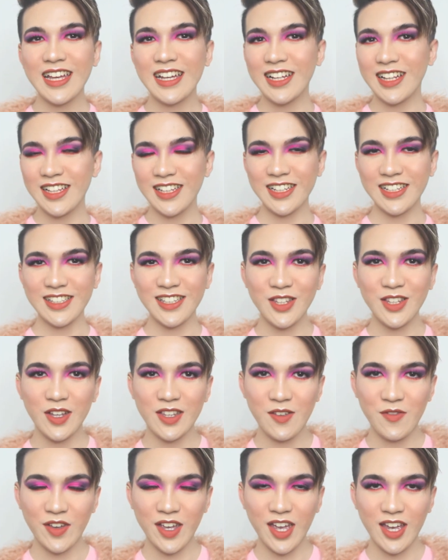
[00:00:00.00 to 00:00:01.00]
click the
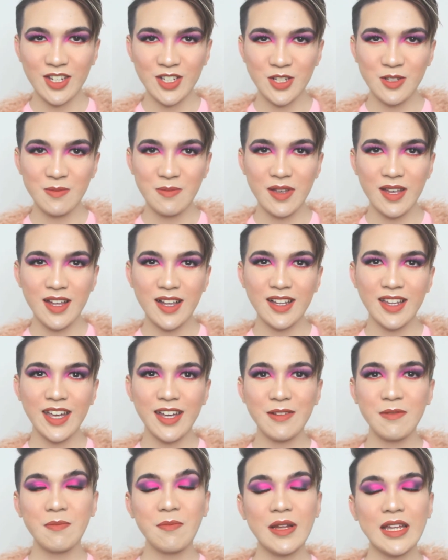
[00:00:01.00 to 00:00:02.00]
notification bell,
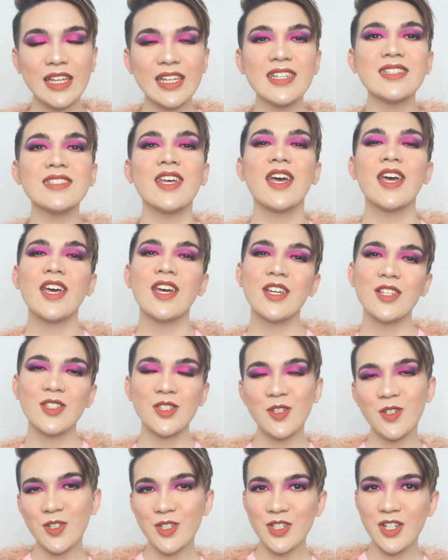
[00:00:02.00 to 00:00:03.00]
and please
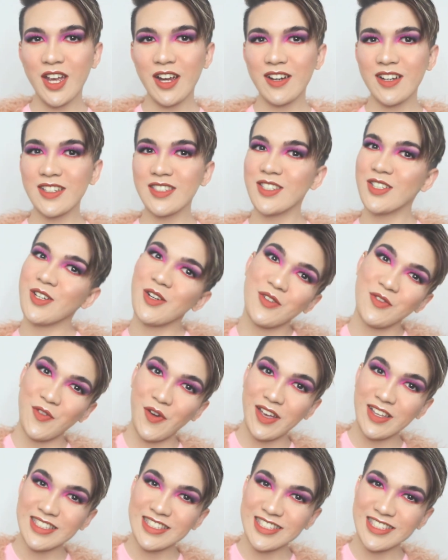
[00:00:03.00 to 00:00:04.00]
do share it to your
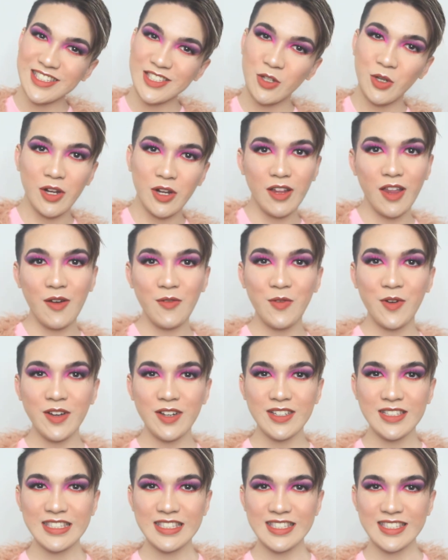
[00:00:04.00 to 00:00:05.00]
friends, to your loved
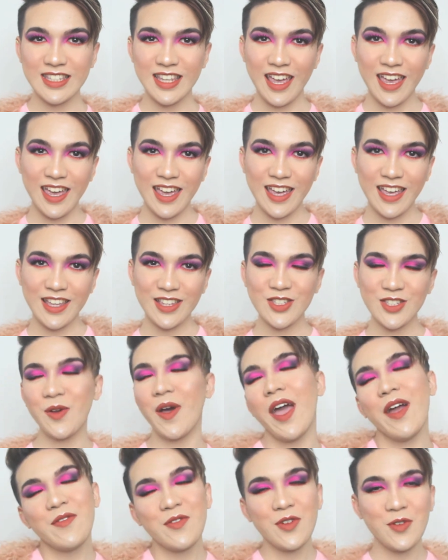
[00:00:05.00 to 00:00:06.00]
ones, and to
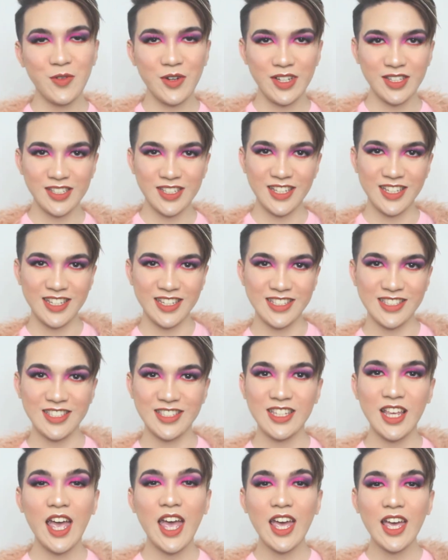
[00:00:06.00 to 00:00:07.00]
everyone, because
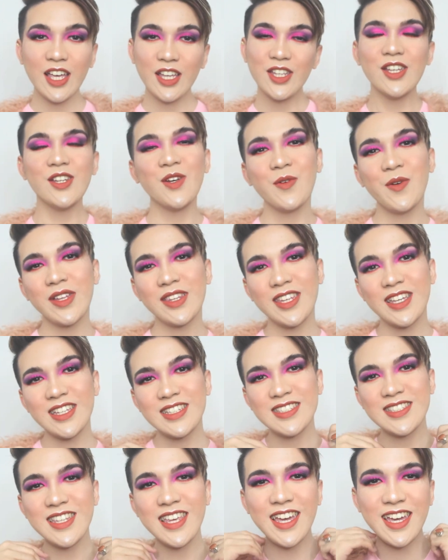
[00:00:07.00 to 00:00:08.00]
you know what they
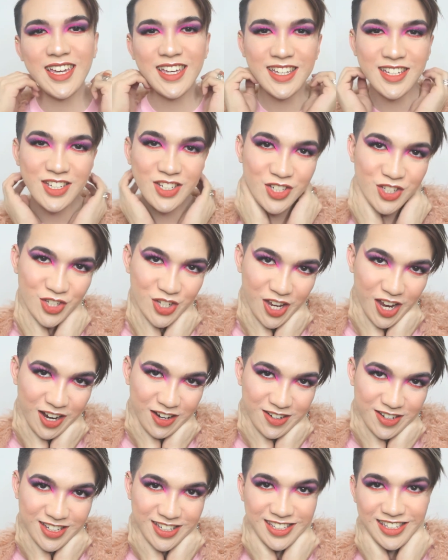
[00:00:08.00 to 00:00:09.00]
say,
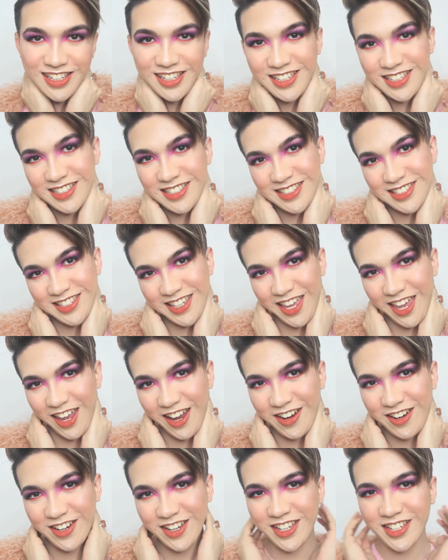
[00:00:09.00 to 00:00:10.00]
sharing is
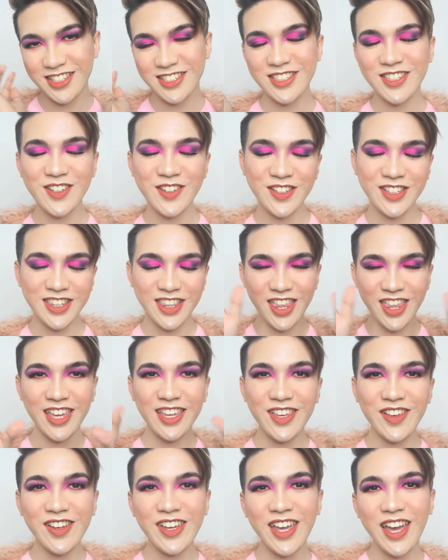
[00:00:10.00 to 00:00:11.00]
caring. So
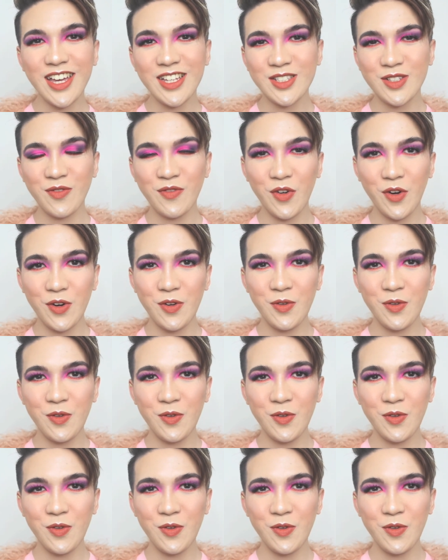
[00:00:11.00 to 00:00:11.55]
thank you guys for